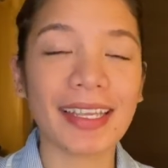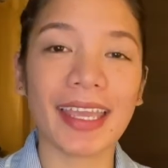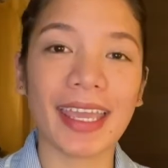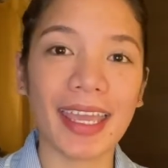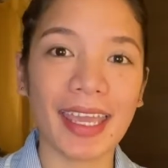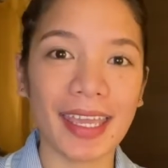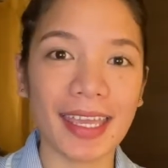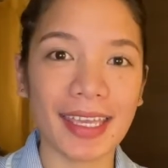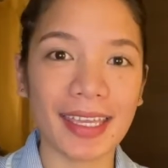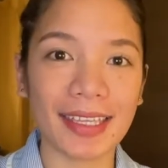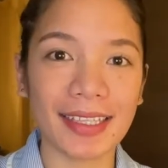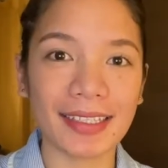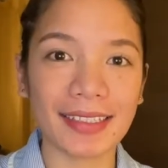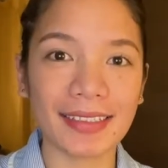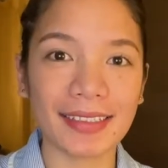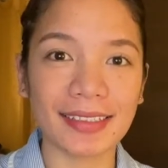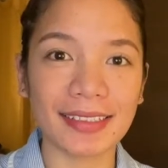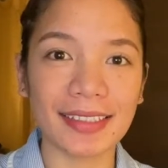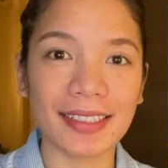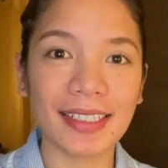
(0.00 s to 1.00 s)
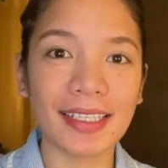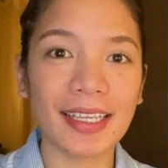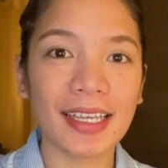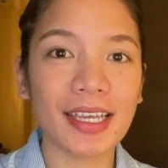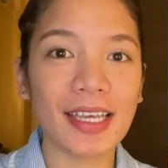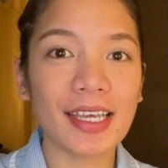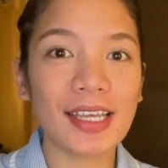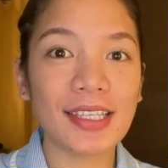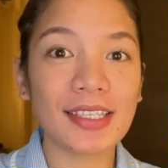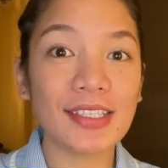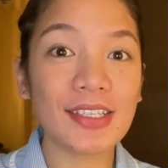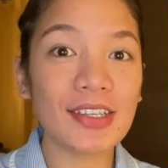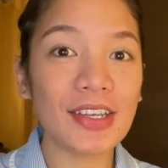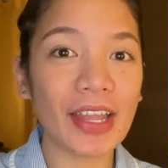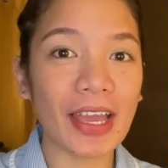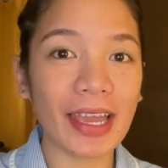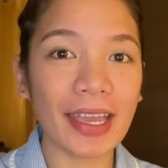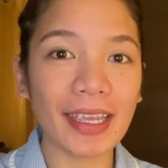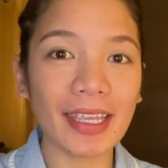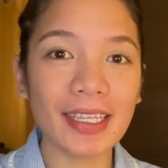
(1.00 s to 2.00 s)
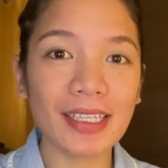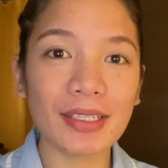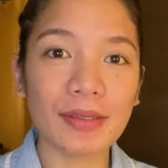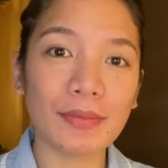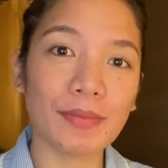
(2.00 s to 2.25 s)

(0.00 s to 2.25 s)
And tonight,